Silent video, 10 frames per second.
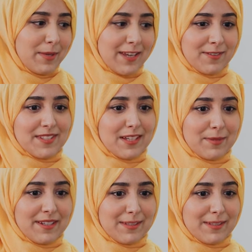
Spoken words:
behaviours come in.